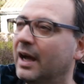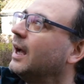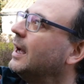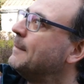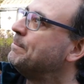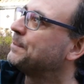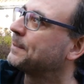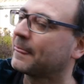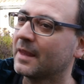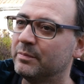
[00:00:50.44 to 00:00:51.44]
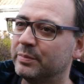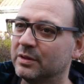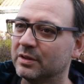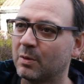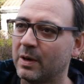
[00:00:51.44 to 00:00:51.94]
Um,
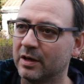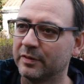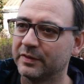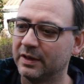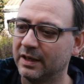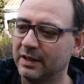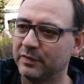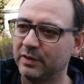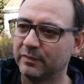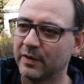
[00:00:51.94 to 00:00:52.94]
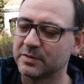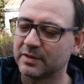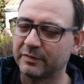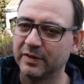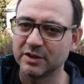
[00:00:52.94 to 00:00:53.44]
but quite often if you
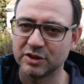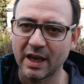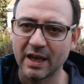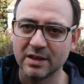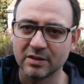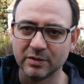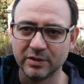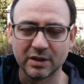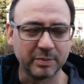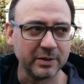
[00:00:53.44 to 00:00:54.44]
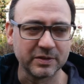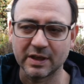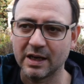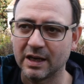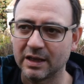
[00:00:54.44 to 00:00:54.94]
photograph in the shade under the blue
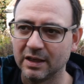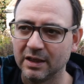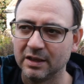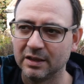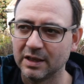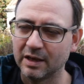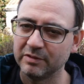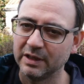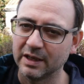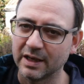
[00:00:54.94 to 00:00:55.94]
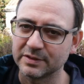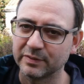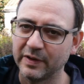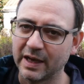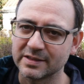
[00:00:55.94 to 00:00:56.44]
sky, you can get a really nice
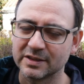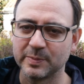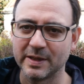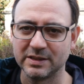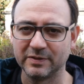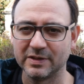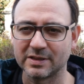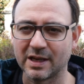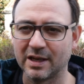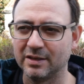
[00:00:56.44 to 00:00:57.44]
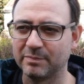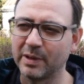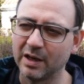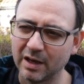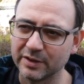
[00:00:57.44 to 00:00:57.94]
effect, especially if it's kind of
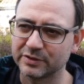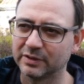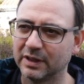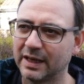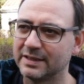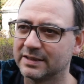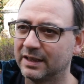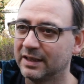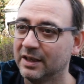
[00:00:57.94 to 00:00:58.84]
partial lighting.